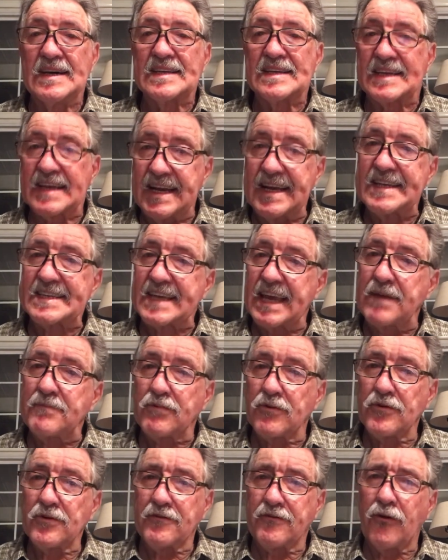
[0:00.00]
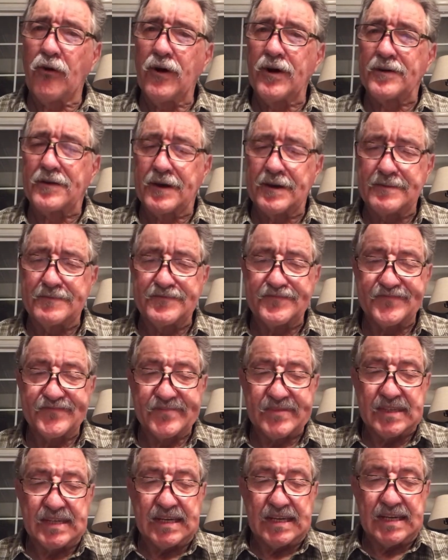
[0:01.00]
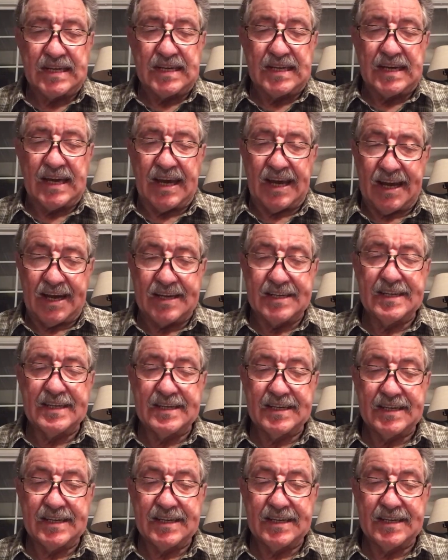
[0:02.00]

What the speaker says: Today is April the 4th, and